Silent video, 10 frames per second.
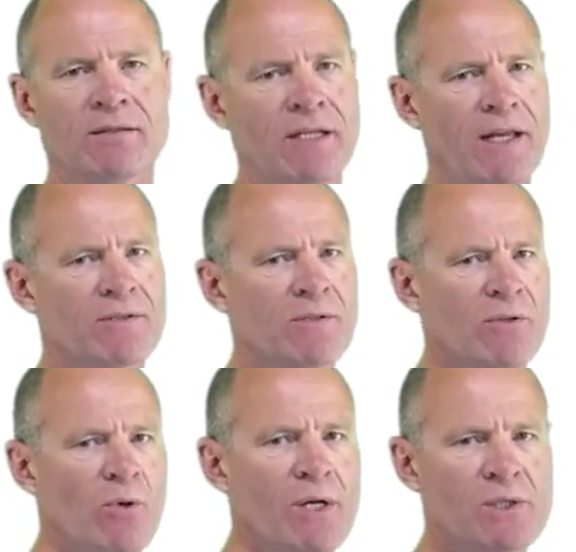The answer to
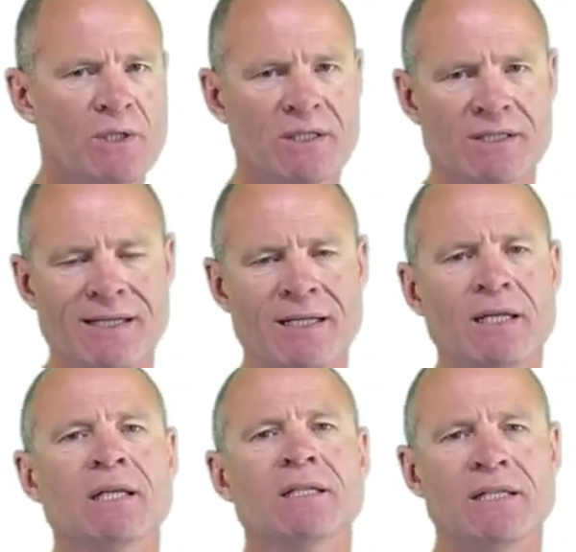the question is
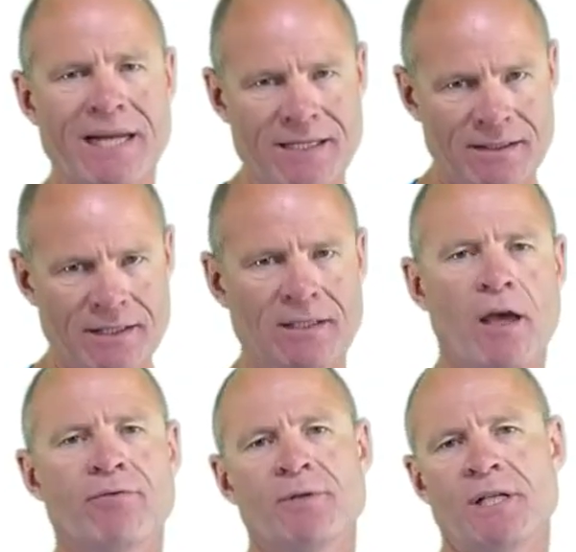daily.
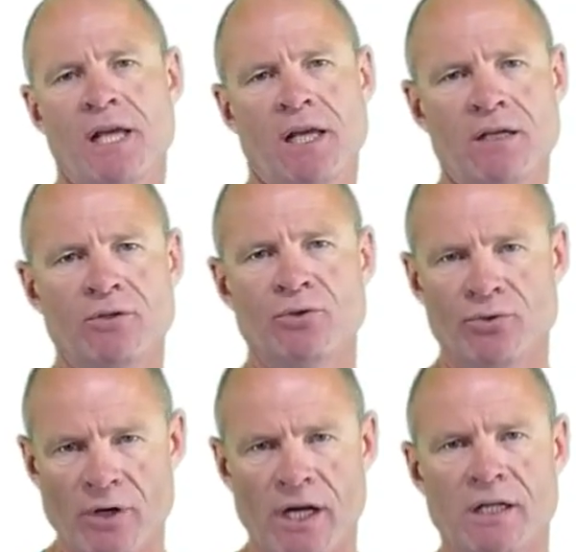Every day you
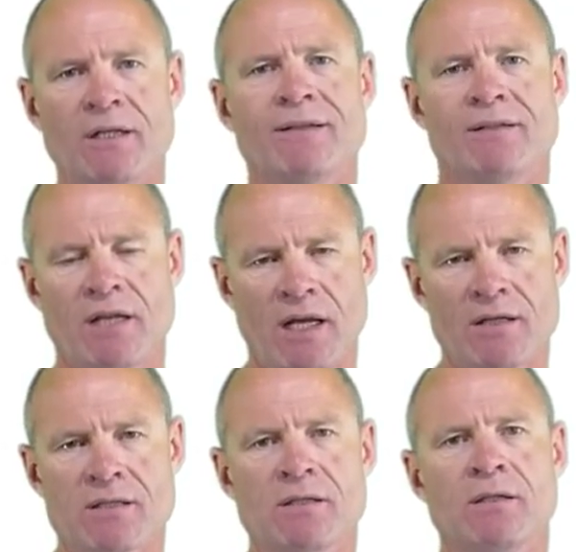drain the
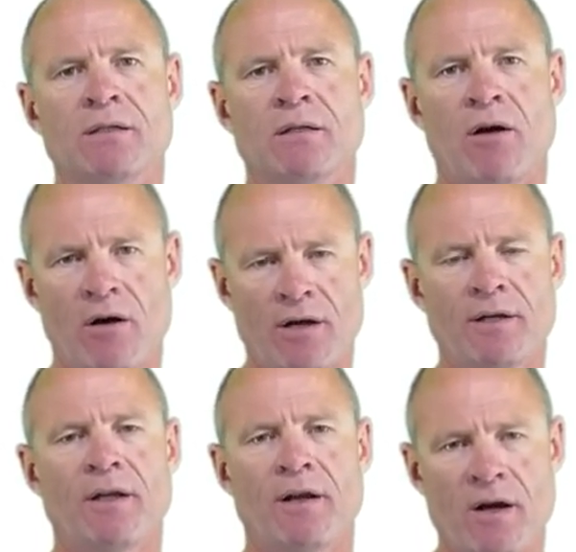tanks
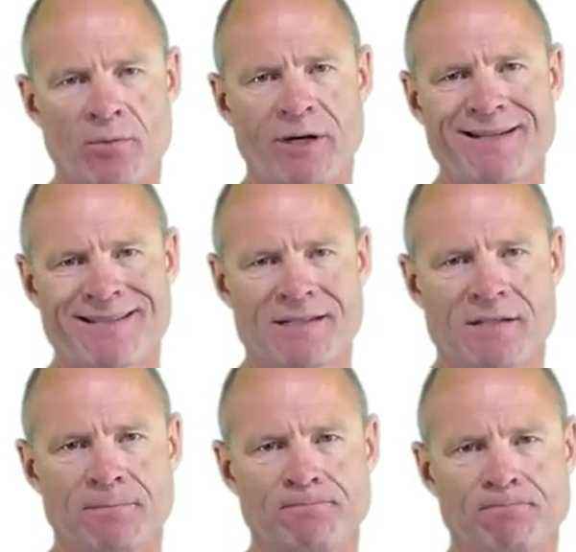on an air brake
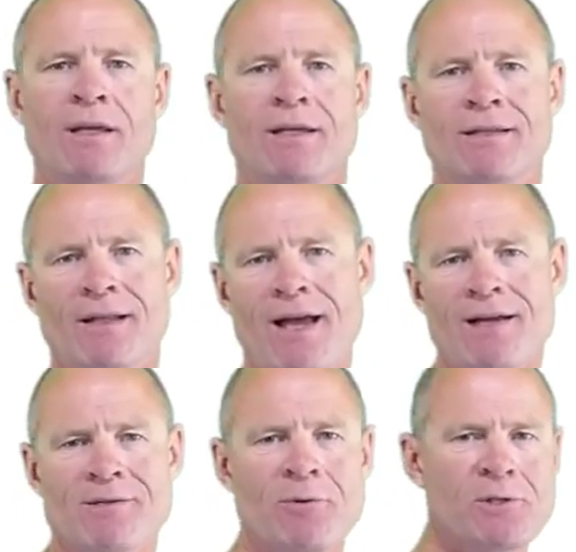system. And the
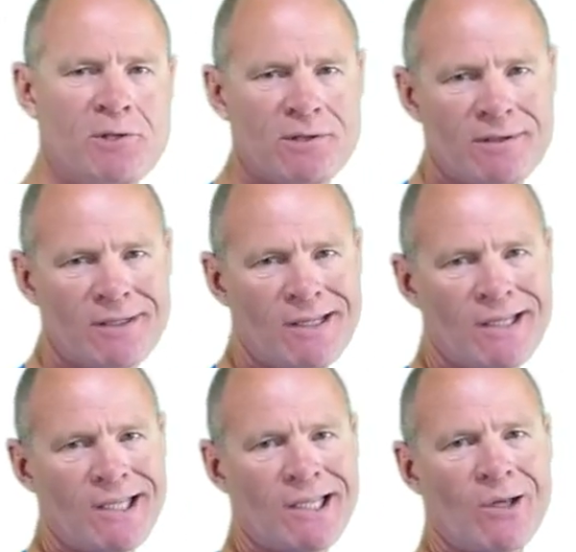last question:
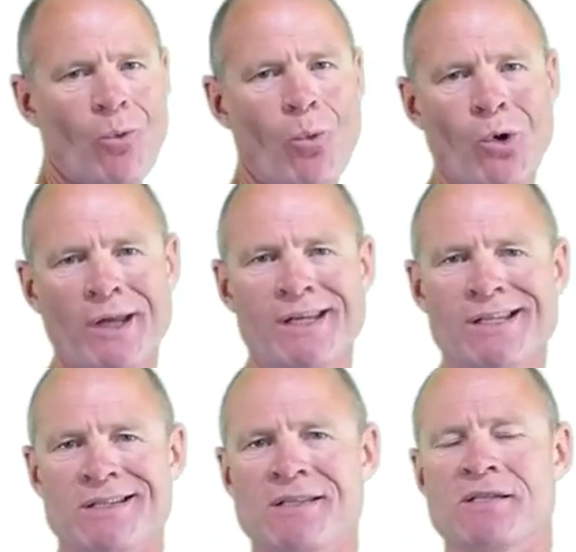what
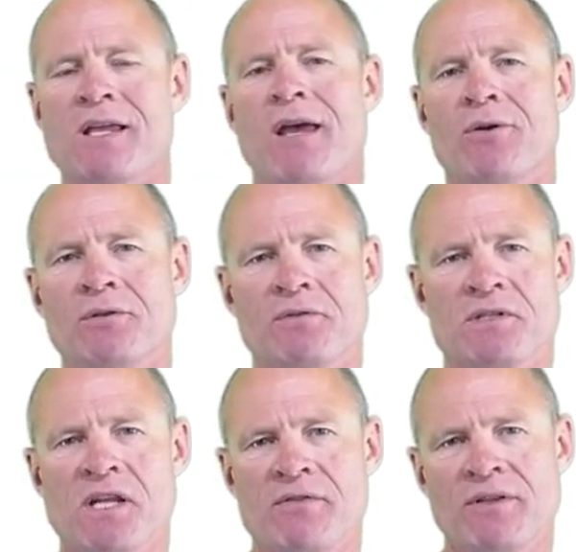is the sound of the
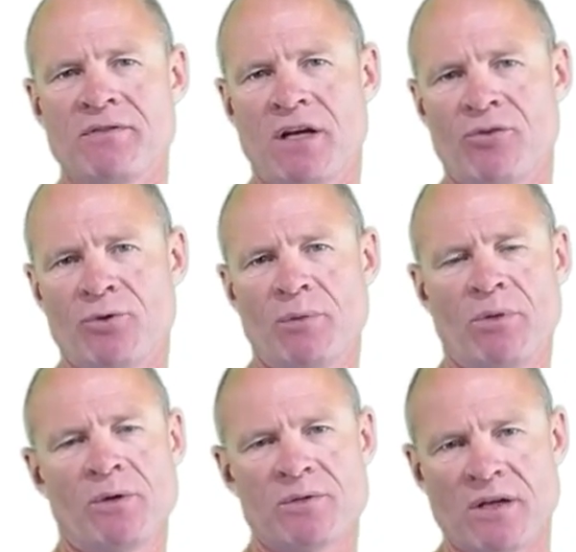safety valve when
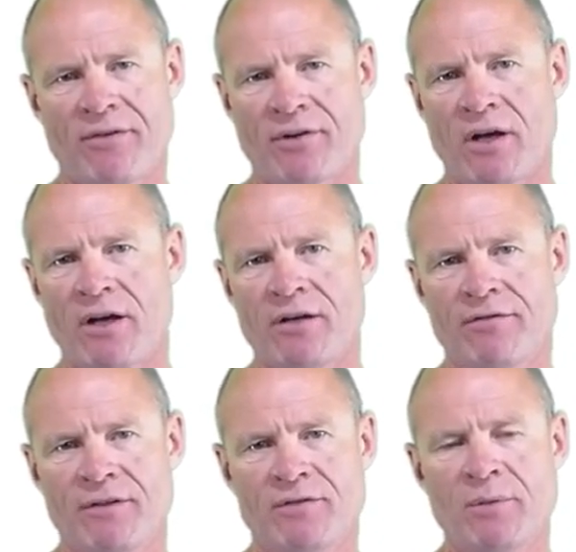it blows off at
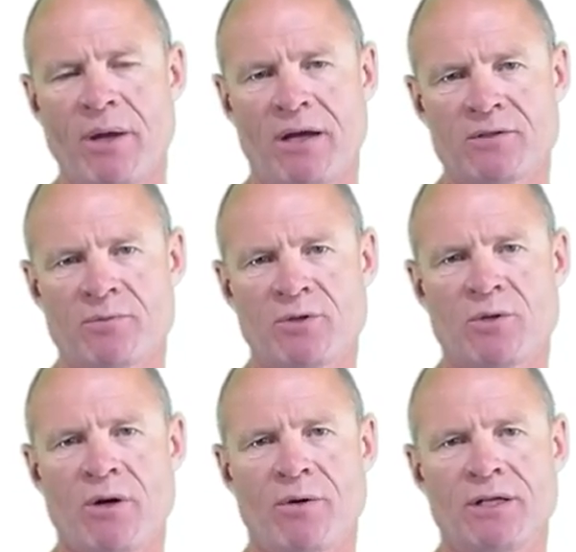150 pounds per
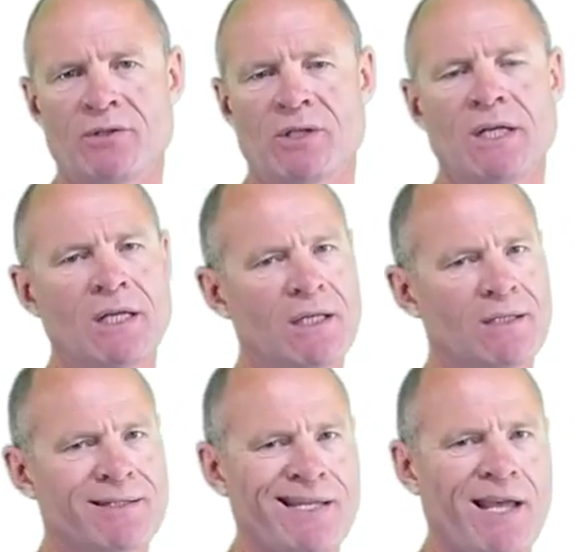square inch?
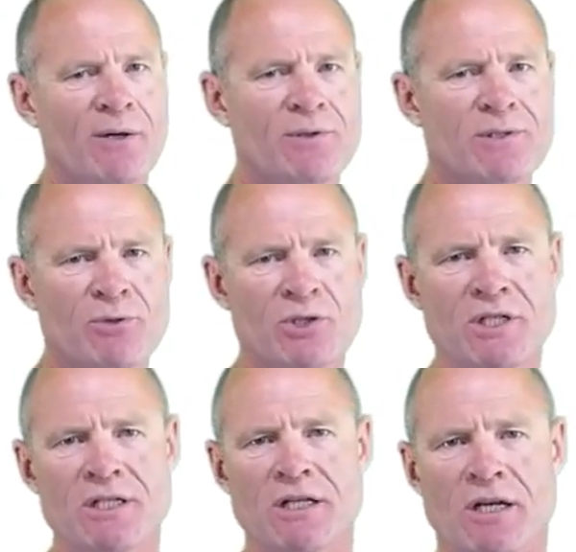The sound is a
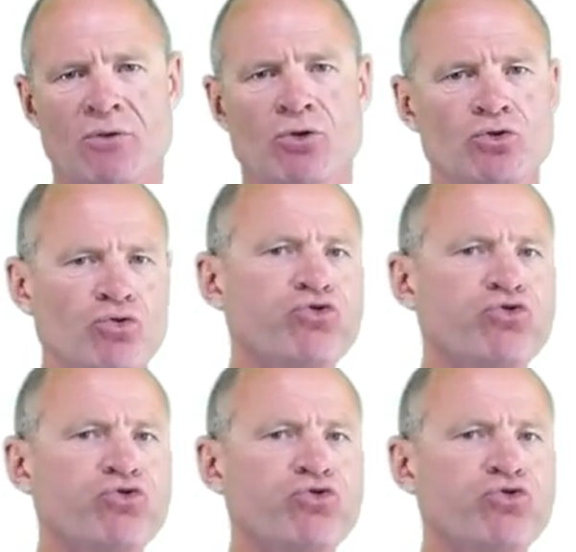machine gun.